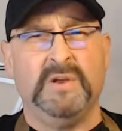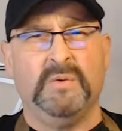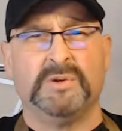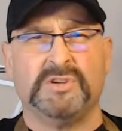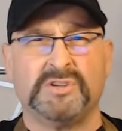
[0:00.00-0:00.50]

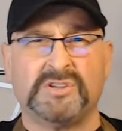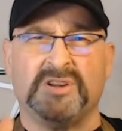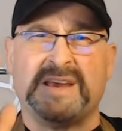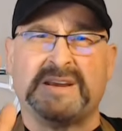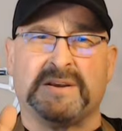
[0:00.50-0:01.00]
with just
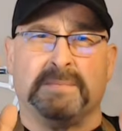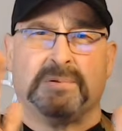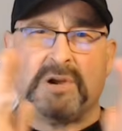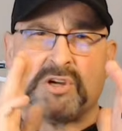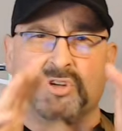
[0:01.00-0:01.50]
slight
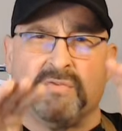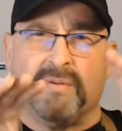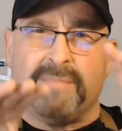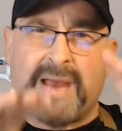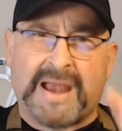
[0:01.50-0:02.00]
compression of the
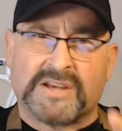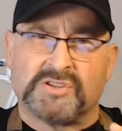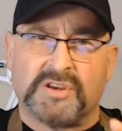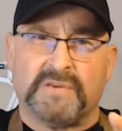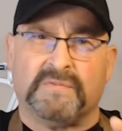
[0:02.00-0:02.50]

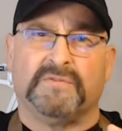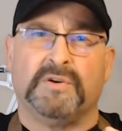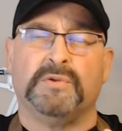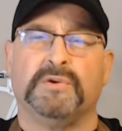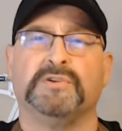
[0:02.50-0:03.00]
magazine
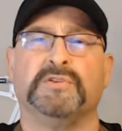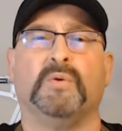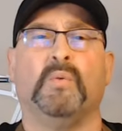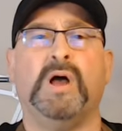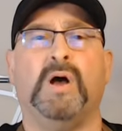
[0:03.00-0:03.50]
further into the
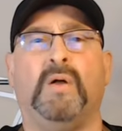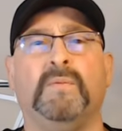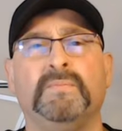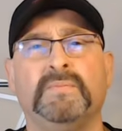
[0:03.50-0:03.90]
well.